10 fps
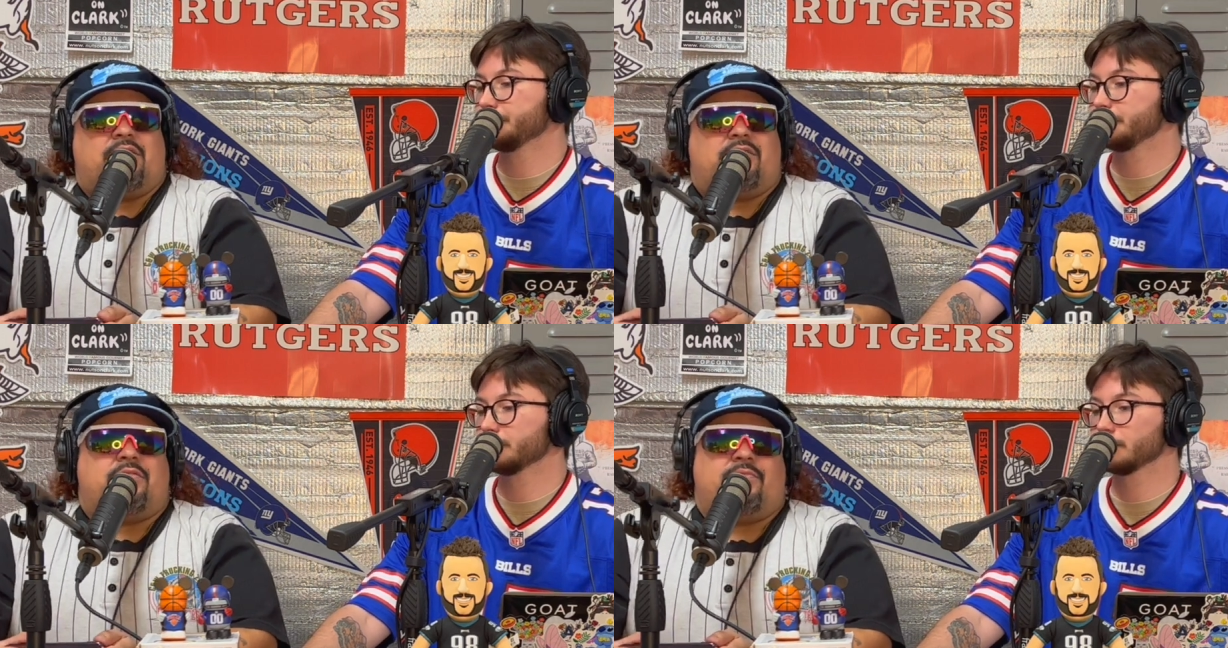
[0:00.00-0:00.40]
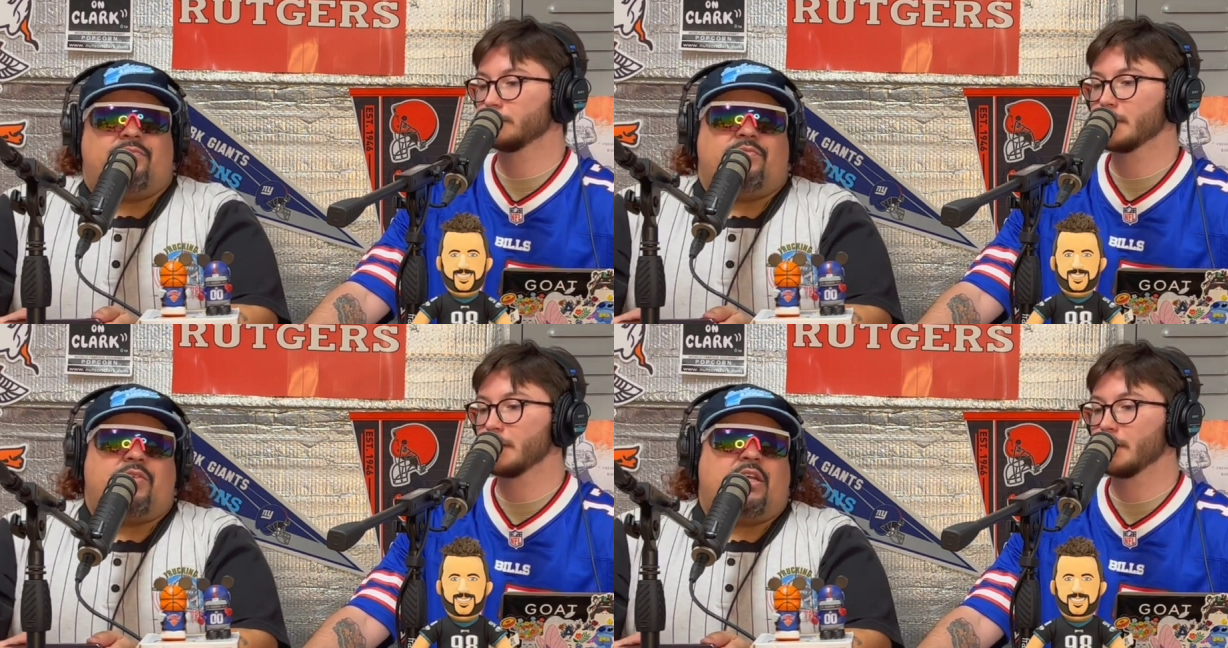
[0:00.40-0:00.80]
Speaker 1: just
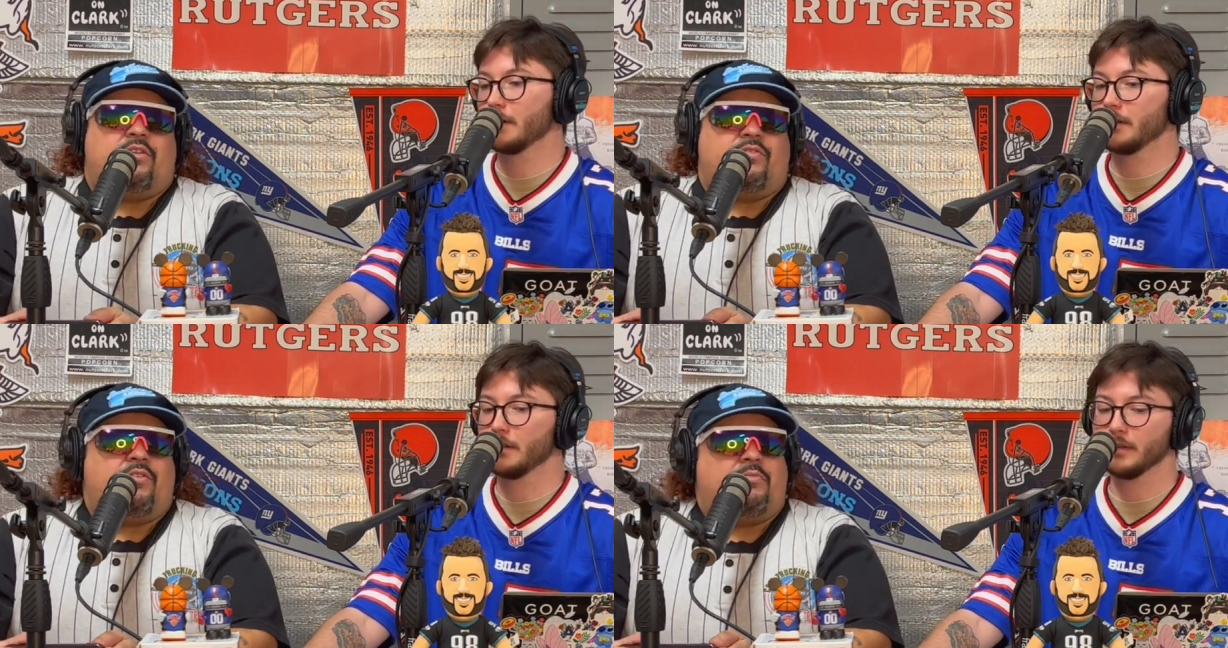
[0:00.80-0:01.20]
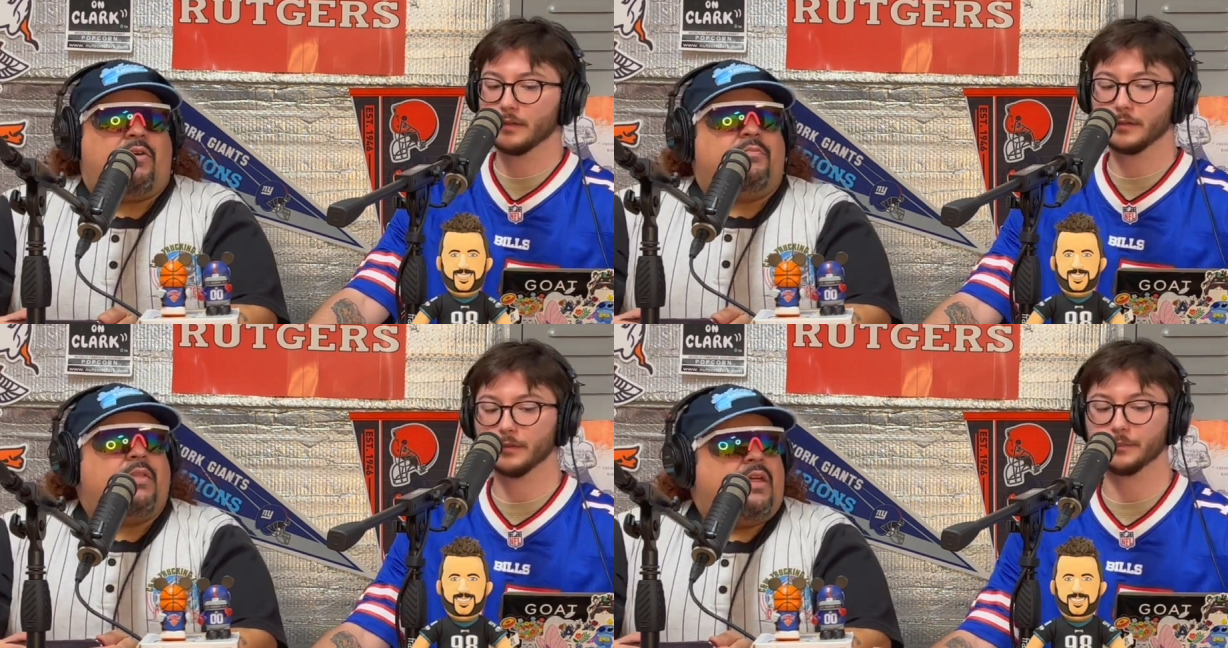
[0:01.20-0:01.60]
regular football.
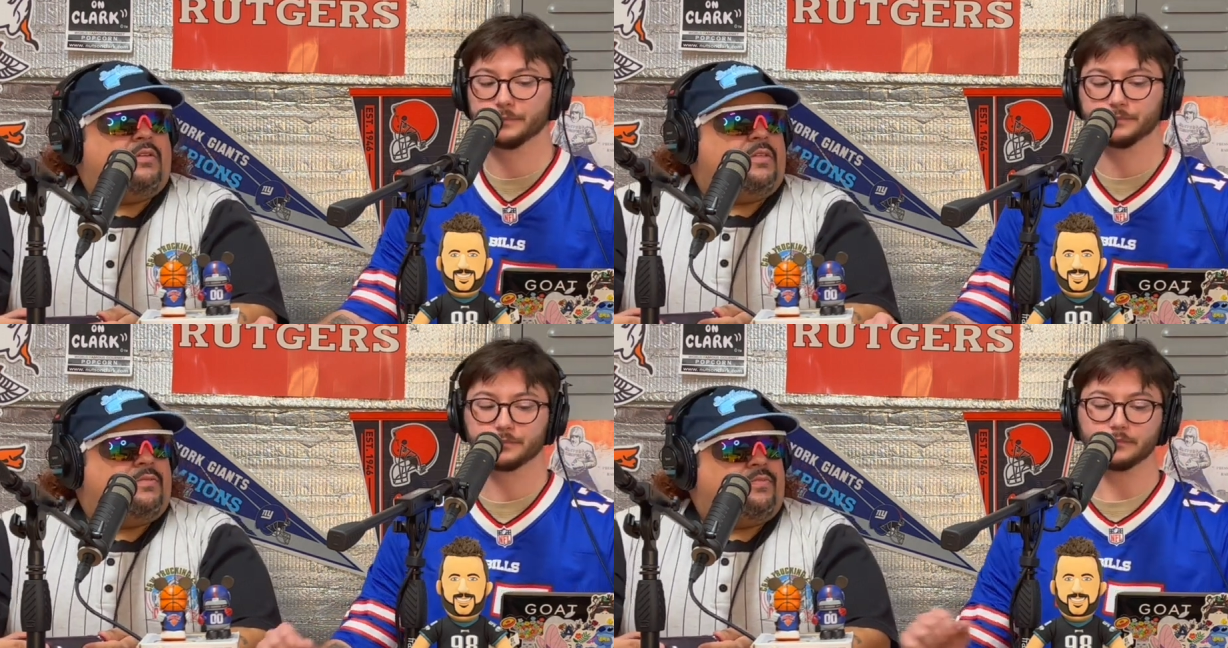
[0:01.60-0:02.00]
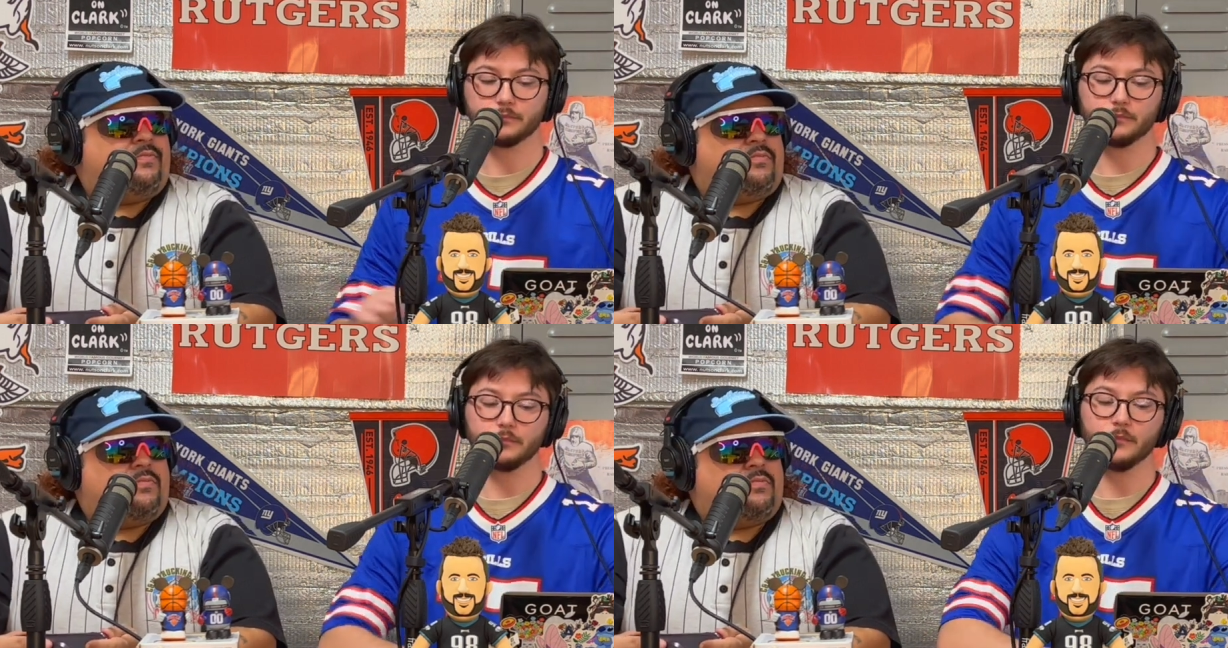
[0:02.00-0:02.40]
Yeah.
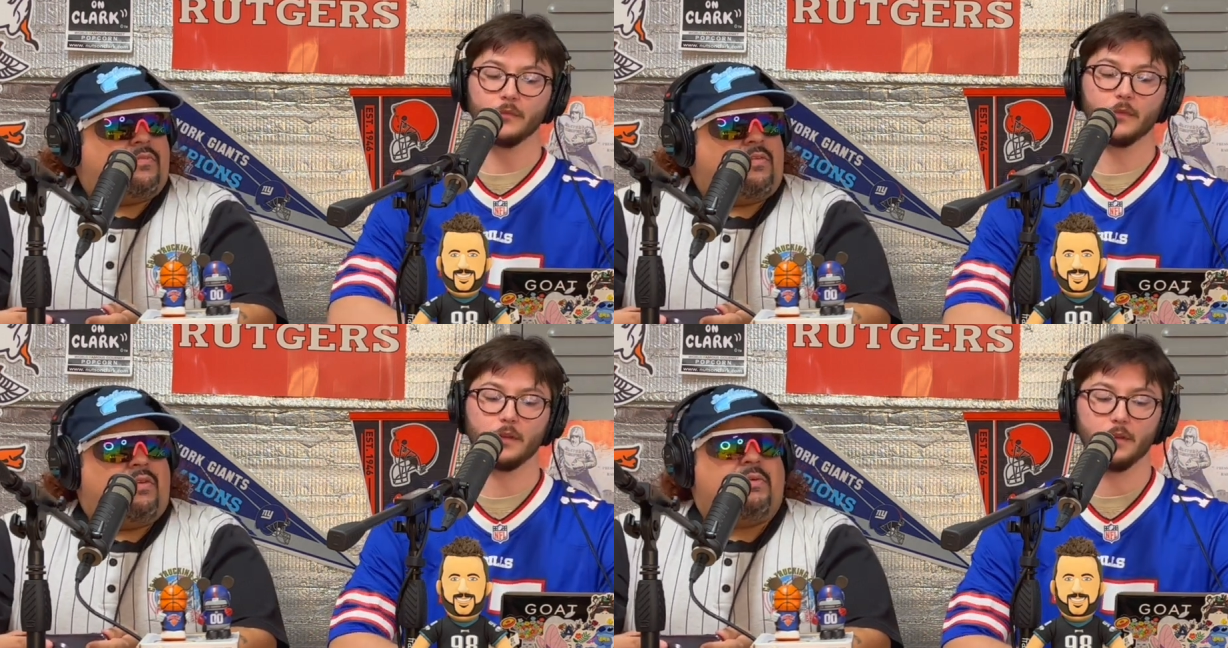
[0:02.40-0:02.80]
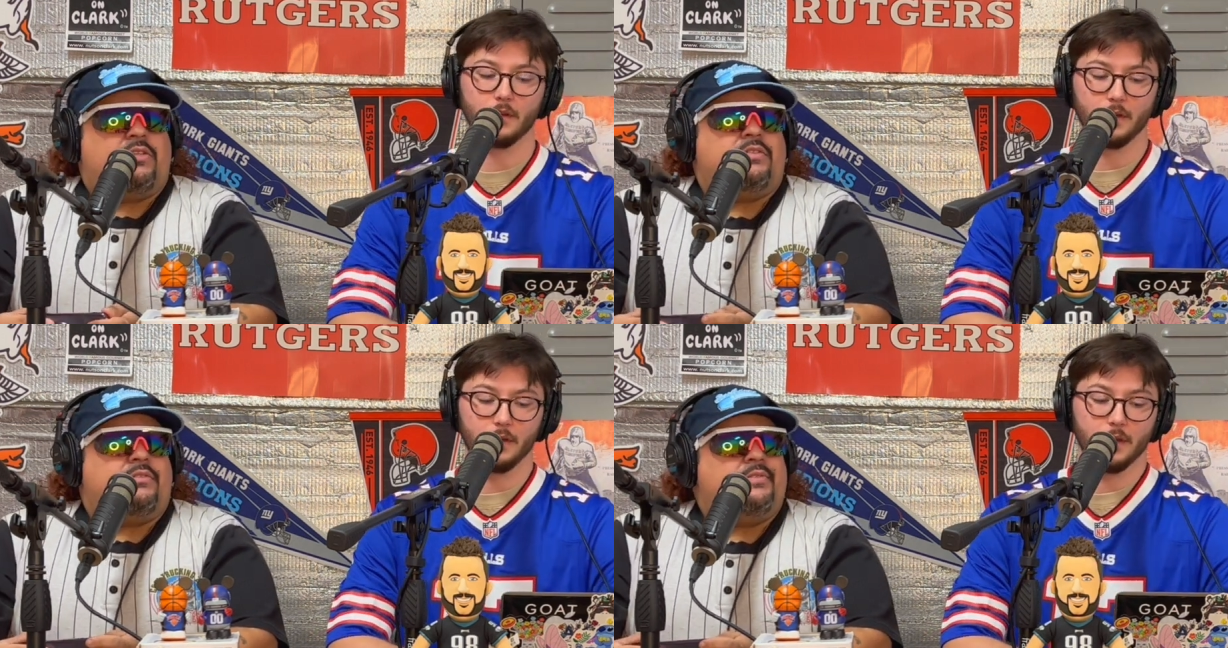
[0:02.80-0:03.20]
What about you?